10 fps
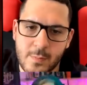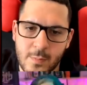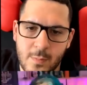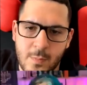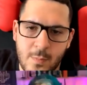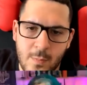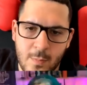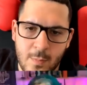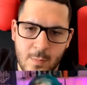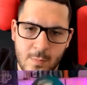
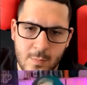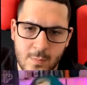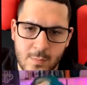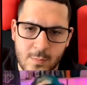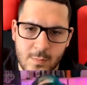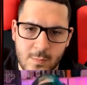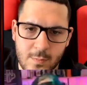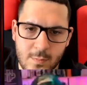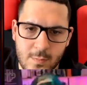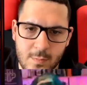
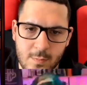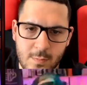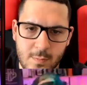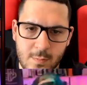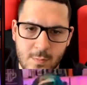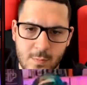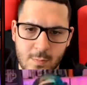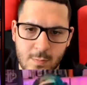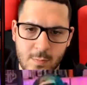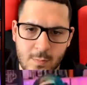
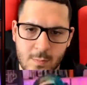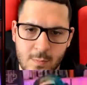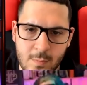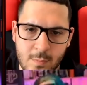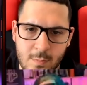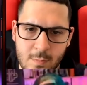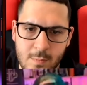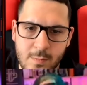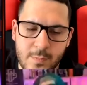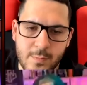
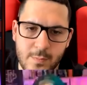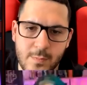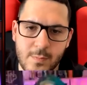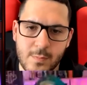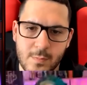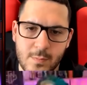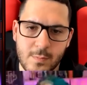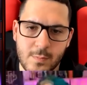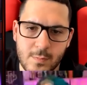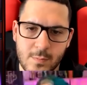
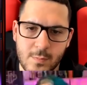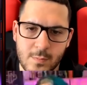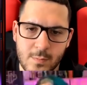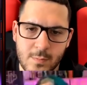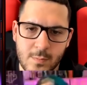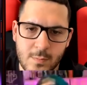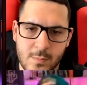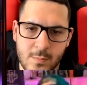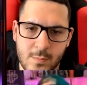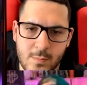
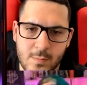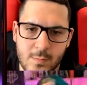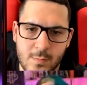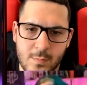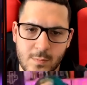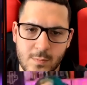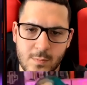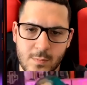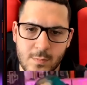This person isn't speaking.